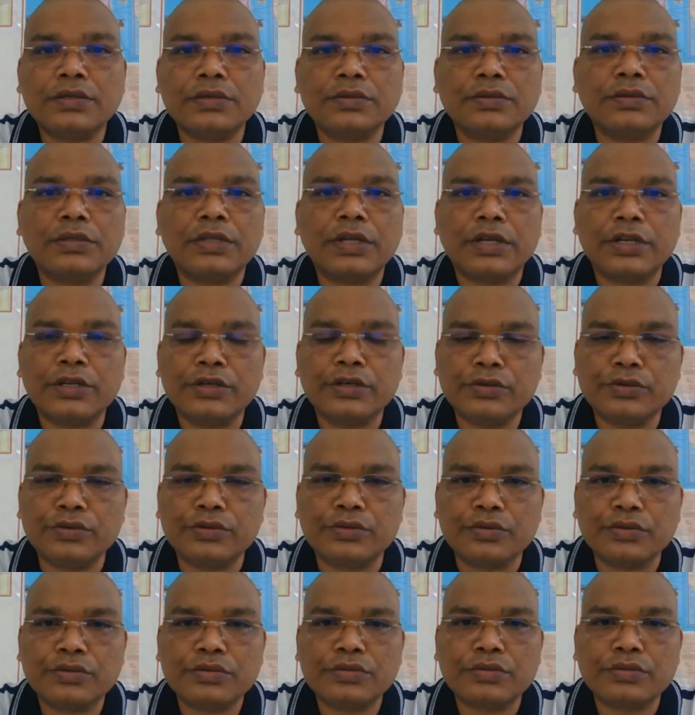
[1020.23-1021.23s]
to the
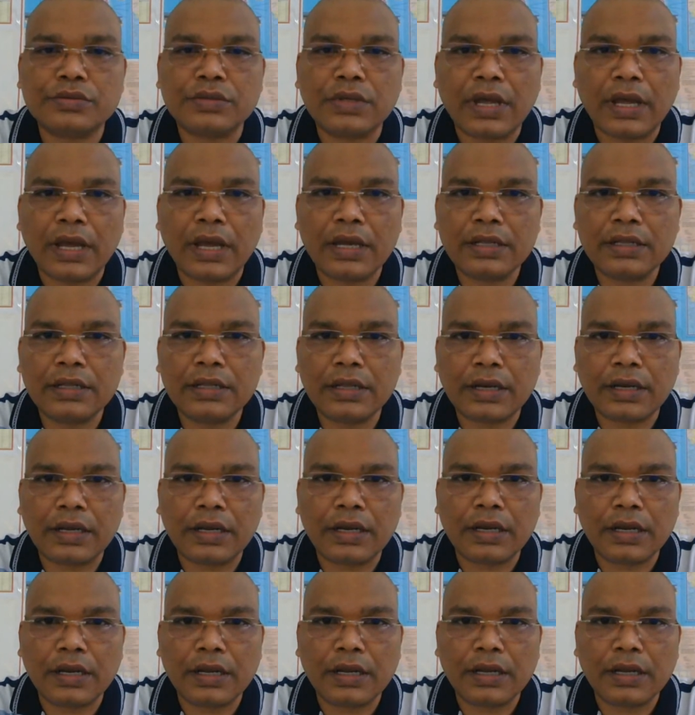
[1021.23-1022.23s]
news, either
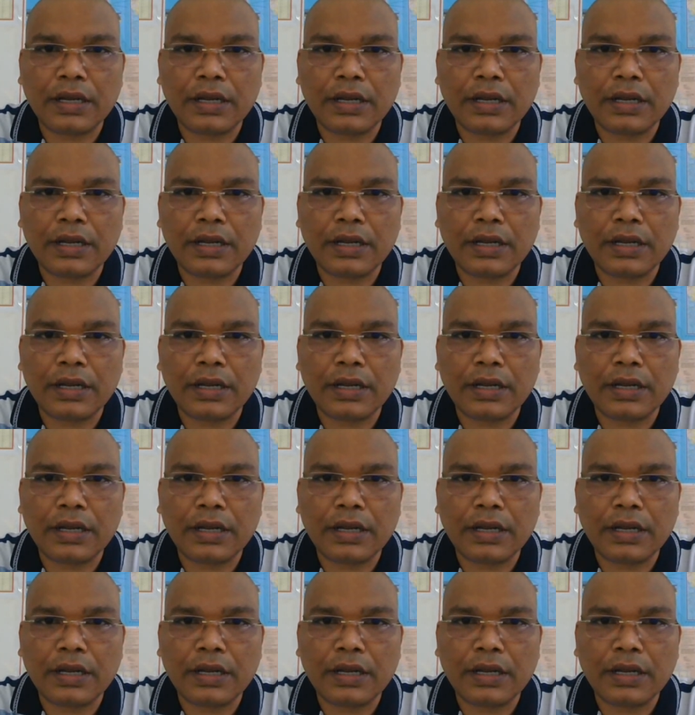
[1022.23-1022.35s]
in